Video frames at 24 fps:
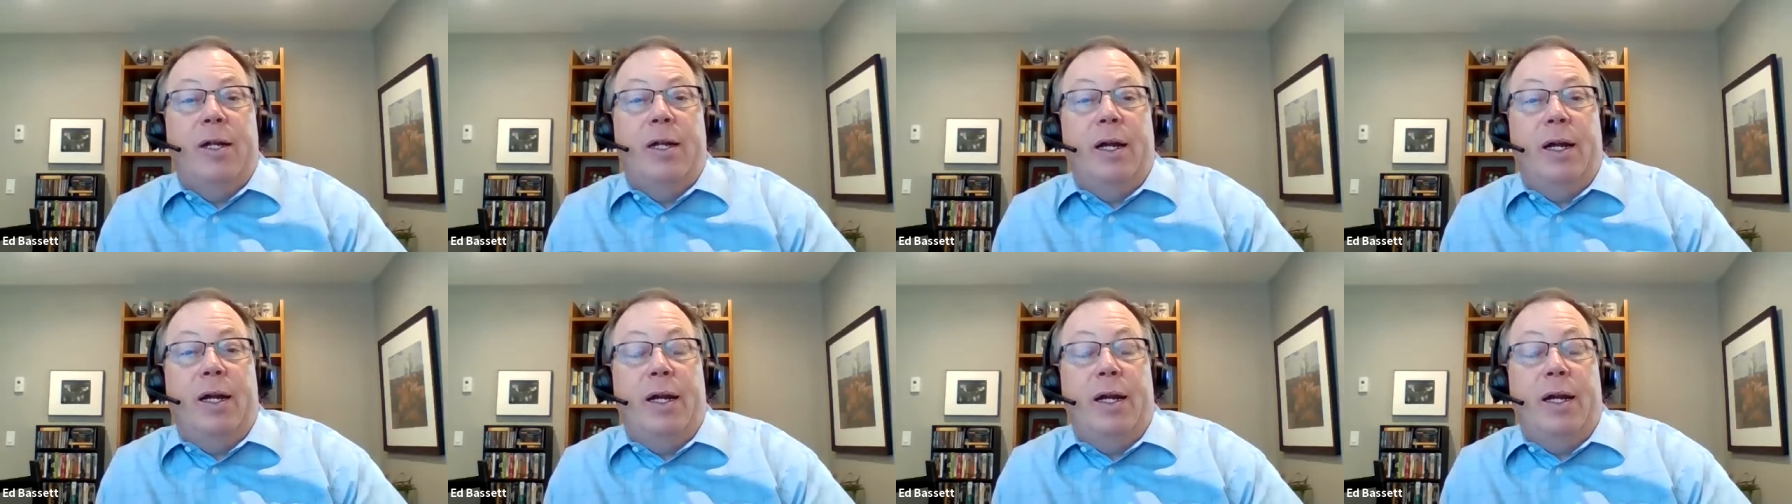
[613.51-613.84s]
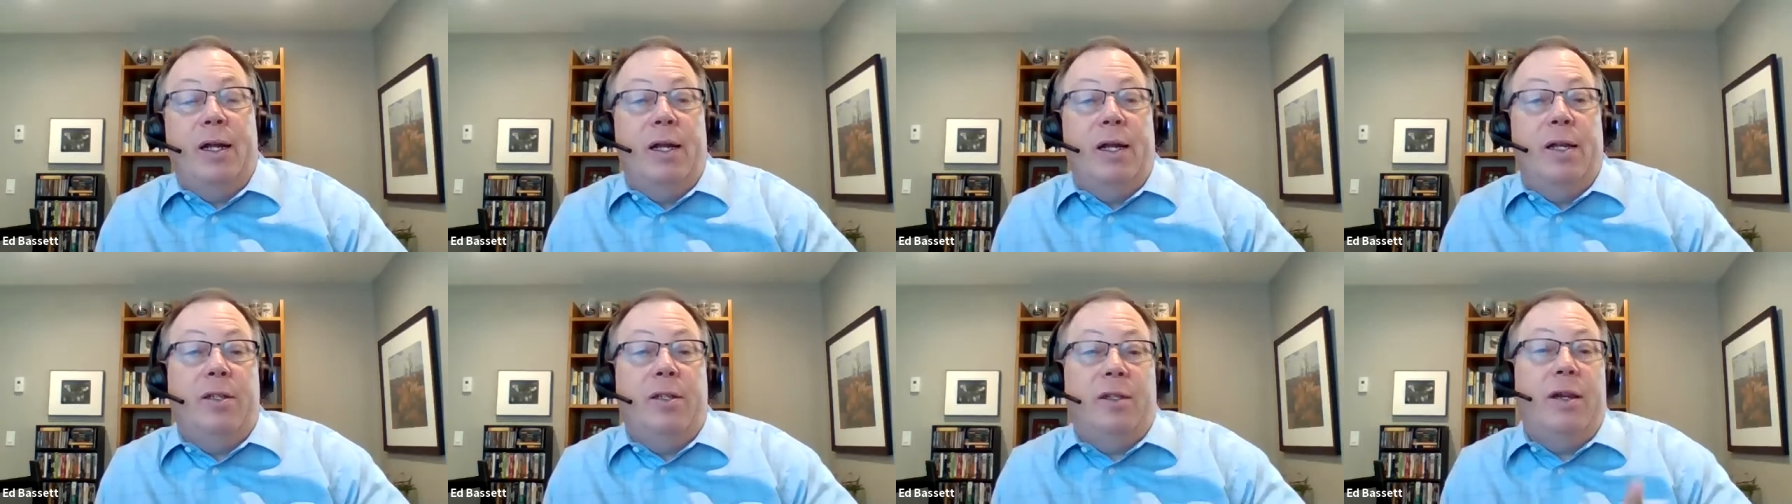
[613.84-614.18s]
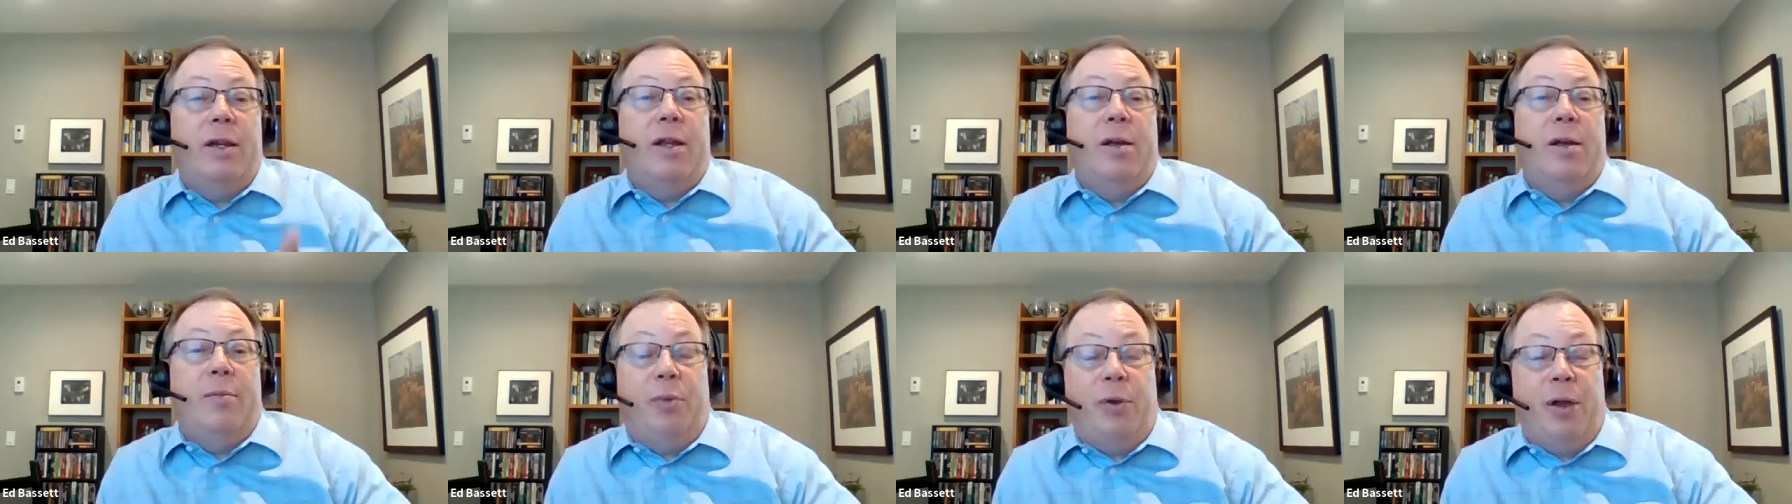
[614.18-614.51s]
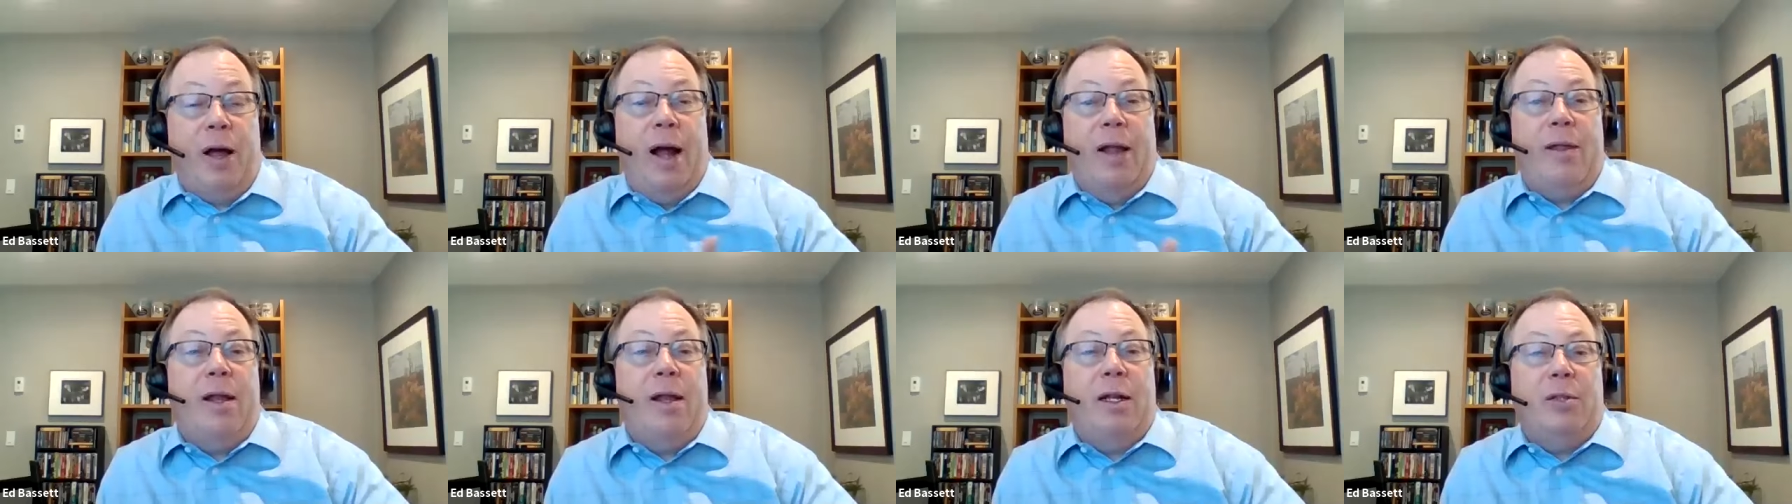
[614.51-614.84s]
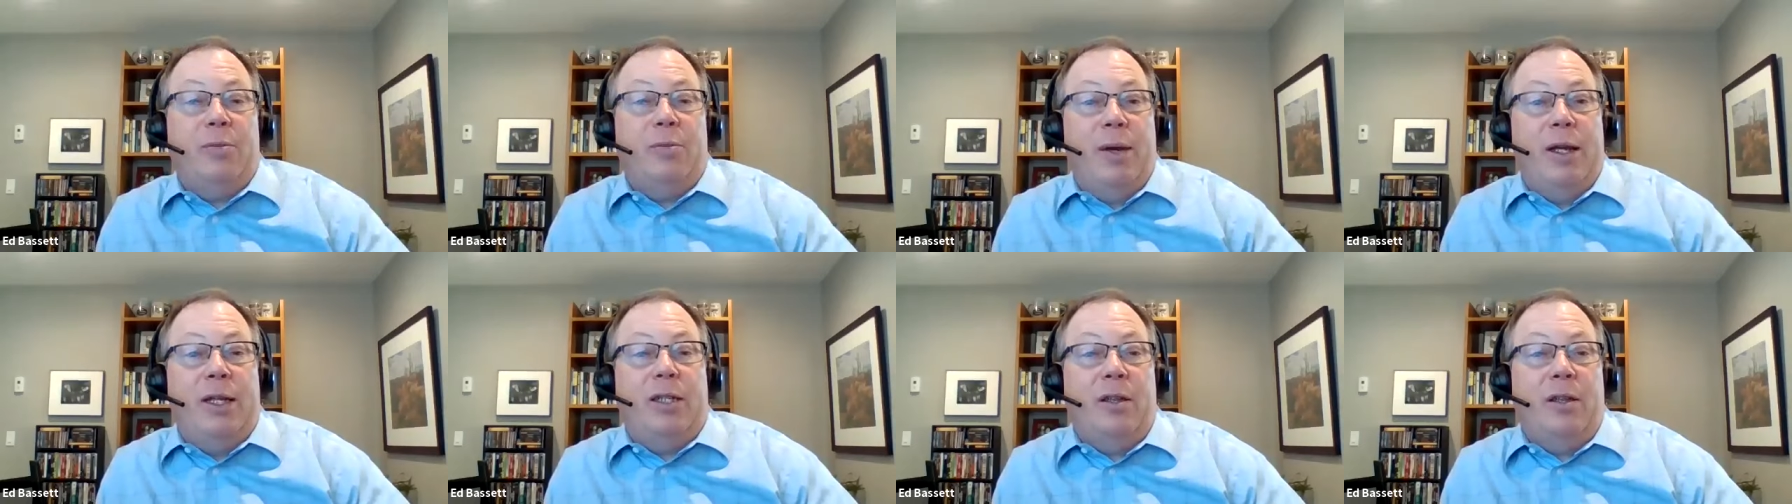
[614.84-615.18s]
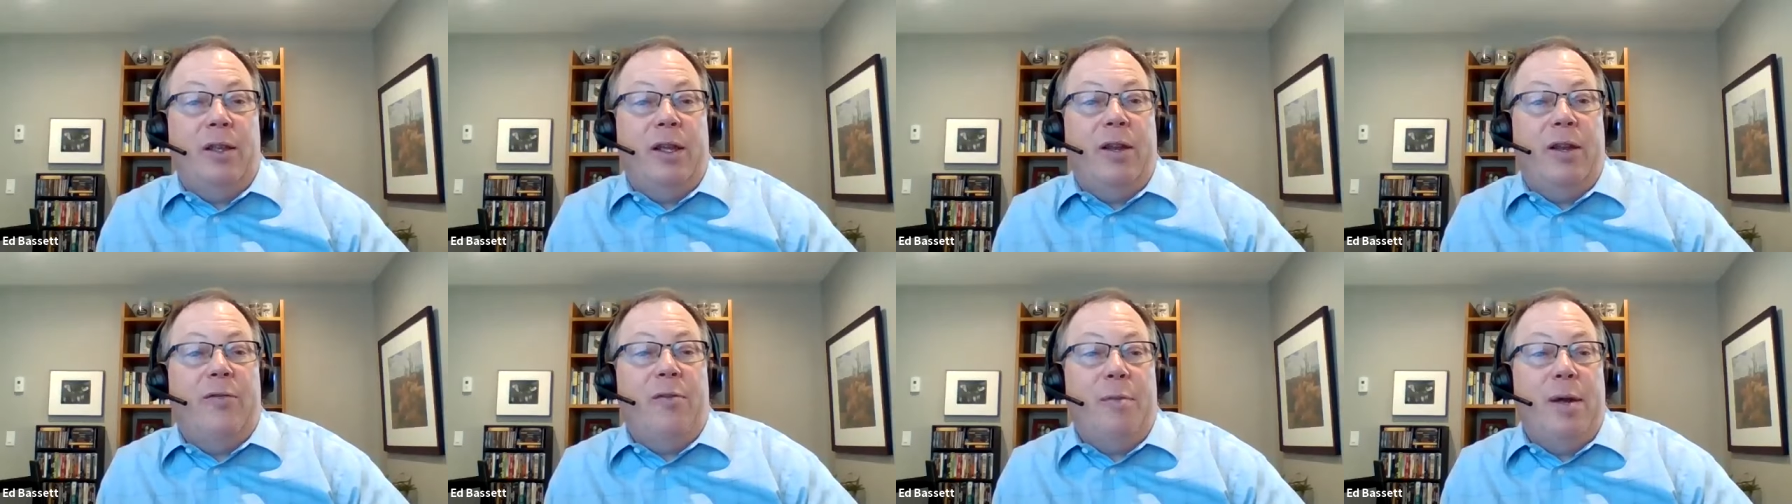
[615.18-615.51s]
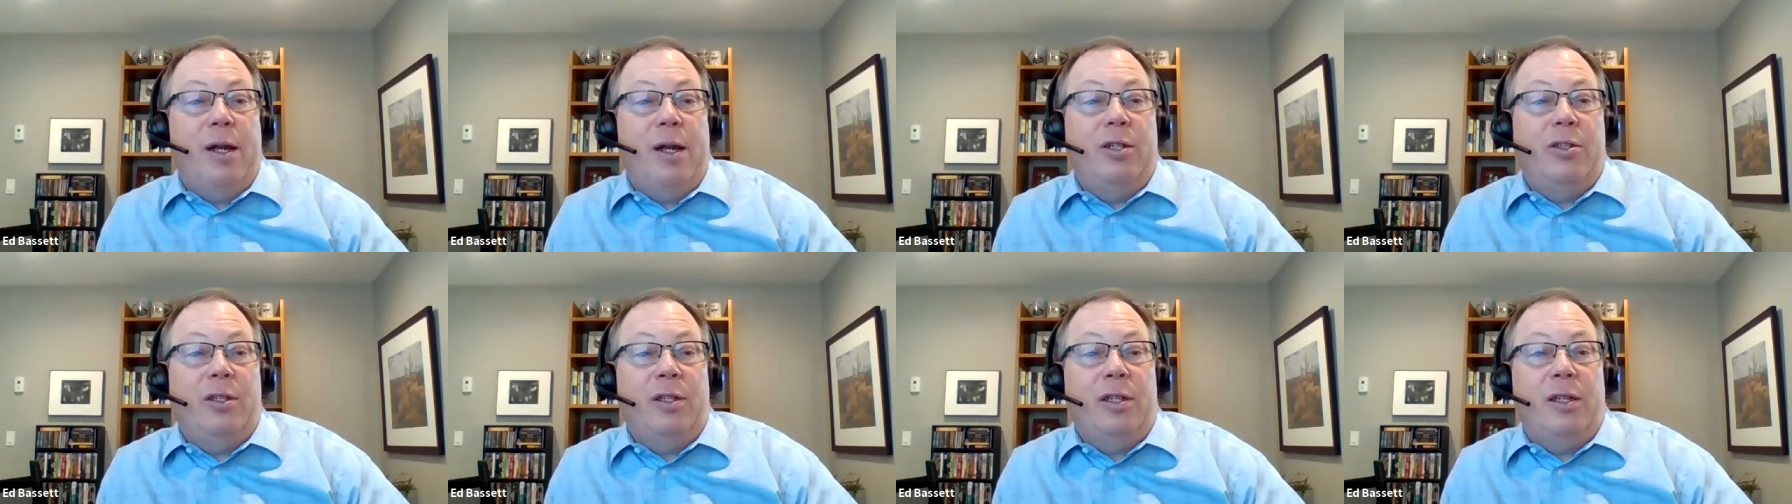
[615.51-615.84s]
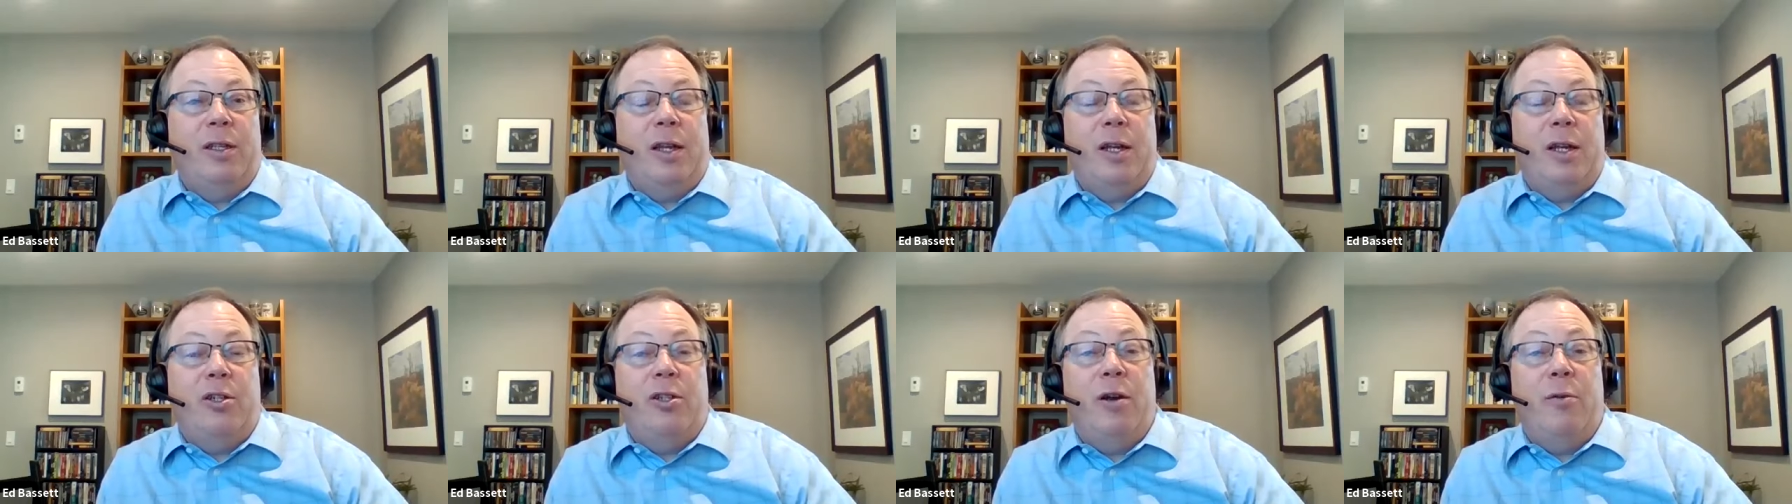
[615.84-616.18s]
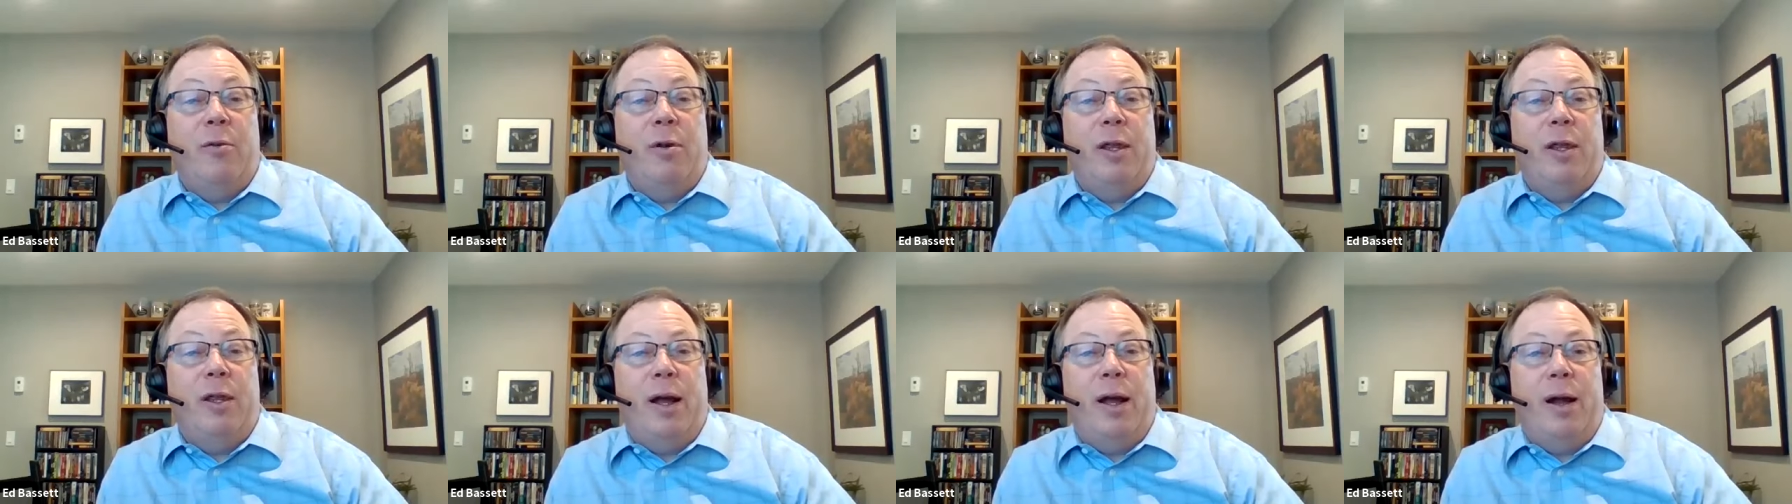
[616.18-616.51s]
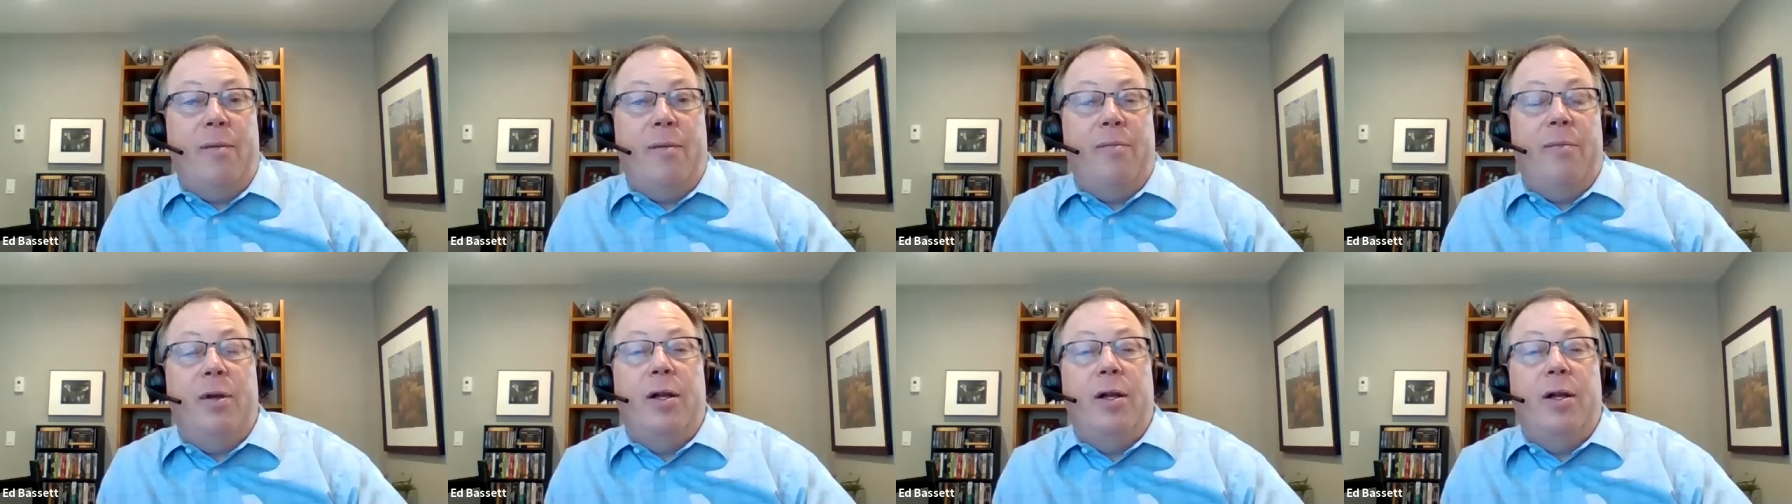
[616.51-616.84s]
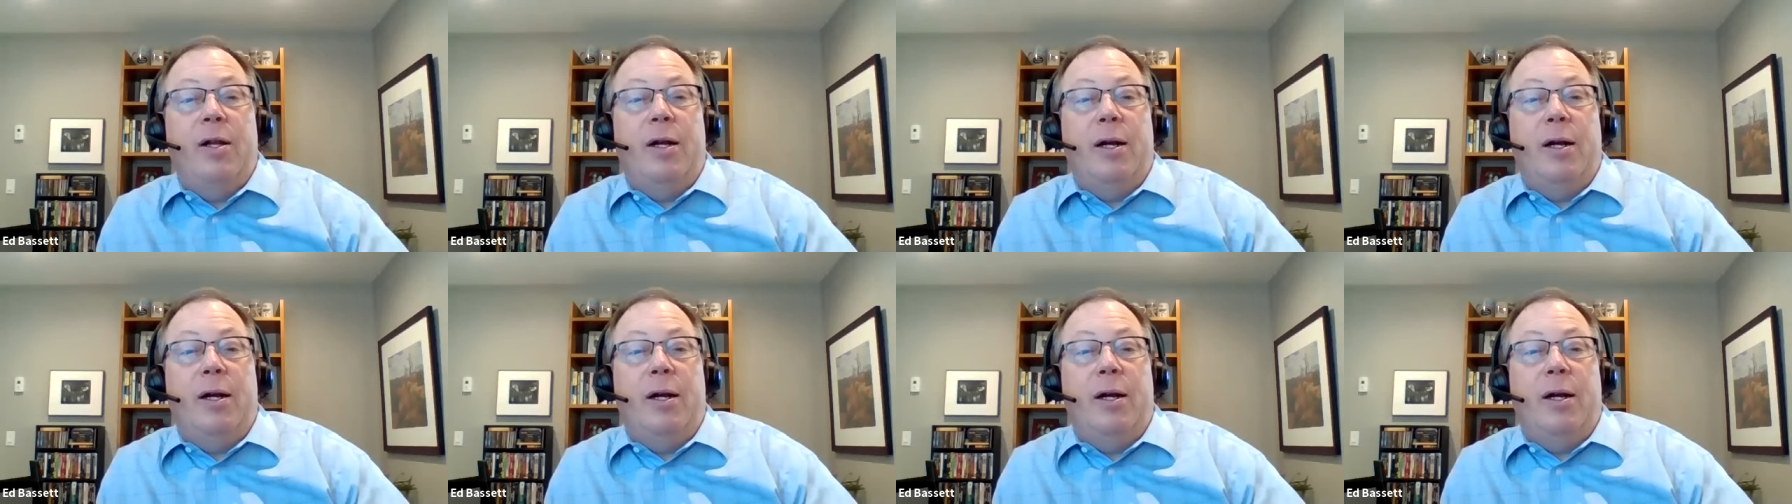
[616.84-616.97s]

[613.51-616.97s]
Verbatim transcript: and it is in, implied that it's based on the information that they share with them.